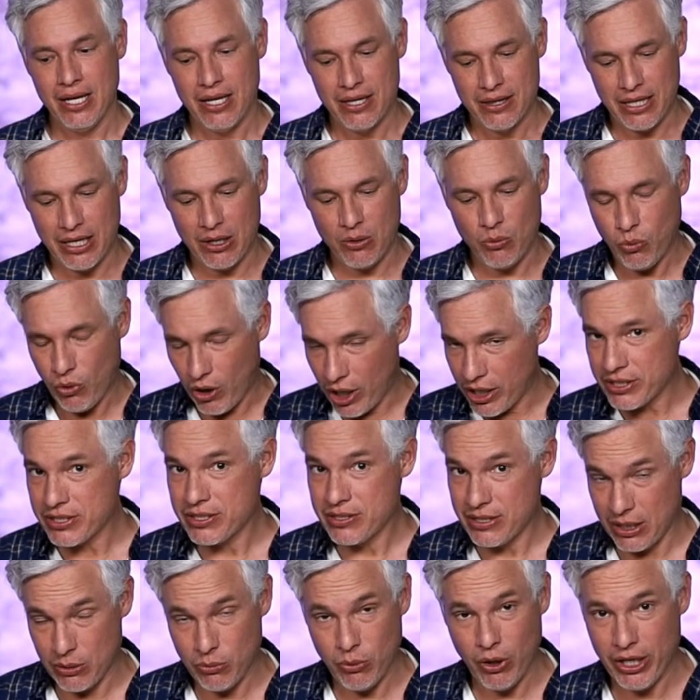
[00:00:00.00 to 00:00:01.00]
They want
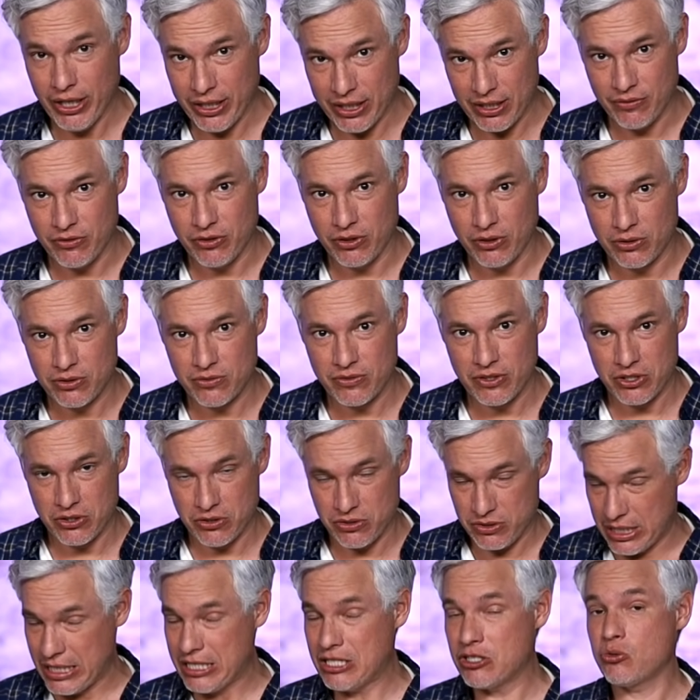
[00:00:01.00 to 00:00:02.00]
they want to give you those features.
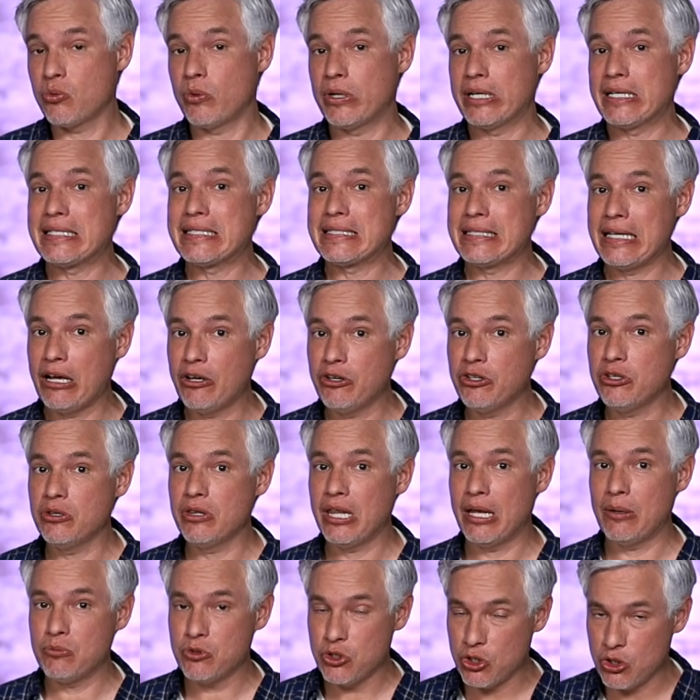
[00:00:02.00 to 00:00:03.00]
They just want to sell you
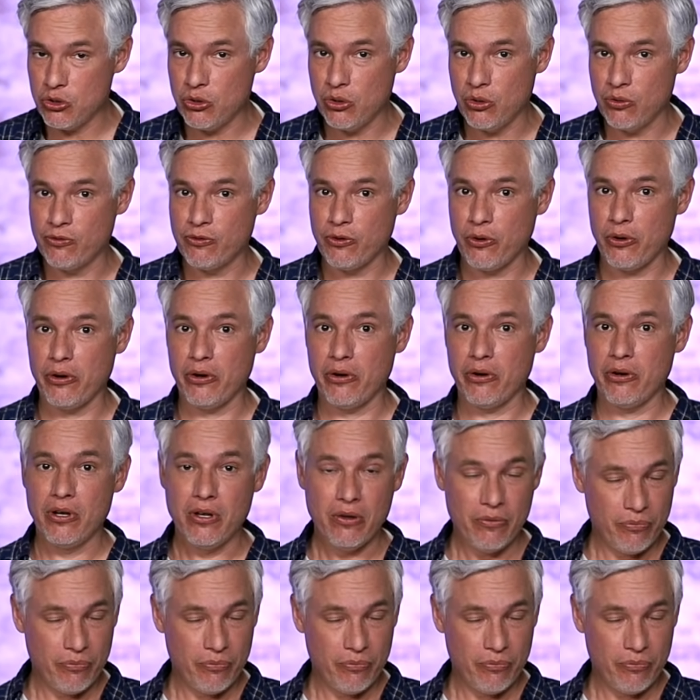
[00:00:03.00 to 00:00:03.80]
them to you for